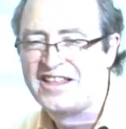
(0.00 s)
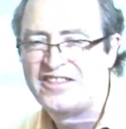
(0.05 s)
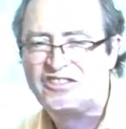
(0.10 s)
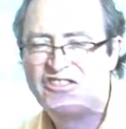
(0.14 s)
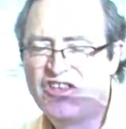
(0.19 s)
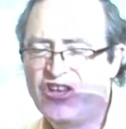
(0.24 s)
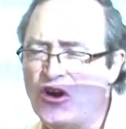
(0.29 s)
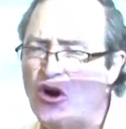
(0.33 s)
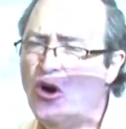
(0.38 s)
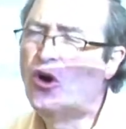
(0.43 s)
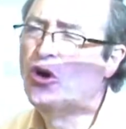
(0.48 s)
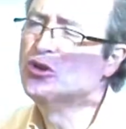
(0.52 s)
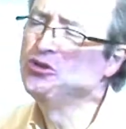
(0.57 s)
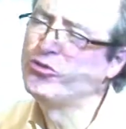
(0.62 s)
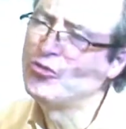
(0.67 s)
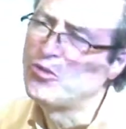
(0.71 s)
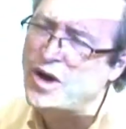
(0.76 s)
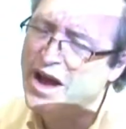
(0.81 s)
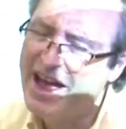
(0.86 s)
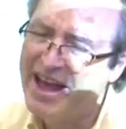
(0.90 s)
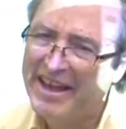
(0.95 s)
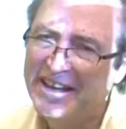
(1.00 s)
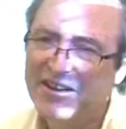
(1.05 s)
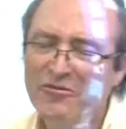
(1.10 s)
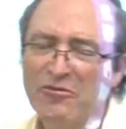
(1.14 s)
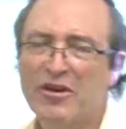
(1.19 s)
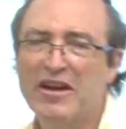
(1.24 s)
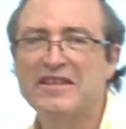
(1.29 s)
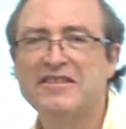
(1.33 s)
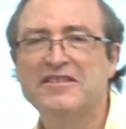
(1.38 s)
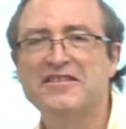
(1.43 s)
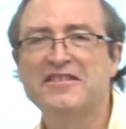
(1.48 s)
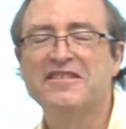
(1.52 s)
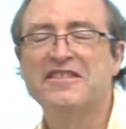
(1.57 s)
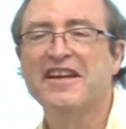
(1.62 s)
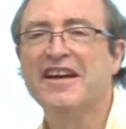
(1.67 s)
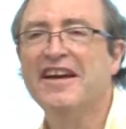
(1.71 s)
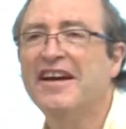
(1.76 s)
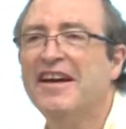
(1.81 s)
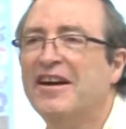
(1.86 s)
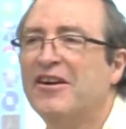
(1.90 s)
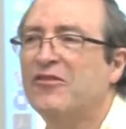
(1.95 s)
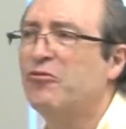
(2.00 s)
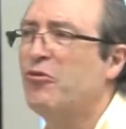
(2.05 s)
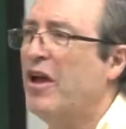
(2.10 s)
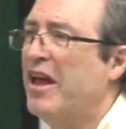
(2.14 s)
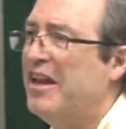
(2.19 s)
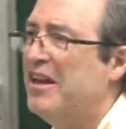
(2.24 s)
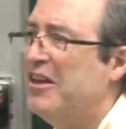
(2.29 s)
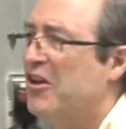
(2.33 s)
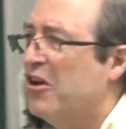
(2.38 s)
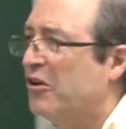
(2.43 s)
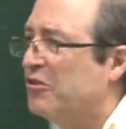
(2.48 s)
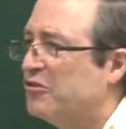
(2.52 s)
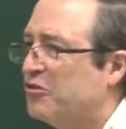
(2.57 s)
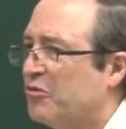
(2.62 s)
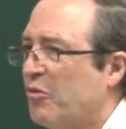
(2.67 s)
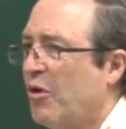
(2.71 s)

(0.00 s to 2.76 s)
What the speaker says: the old way in which radios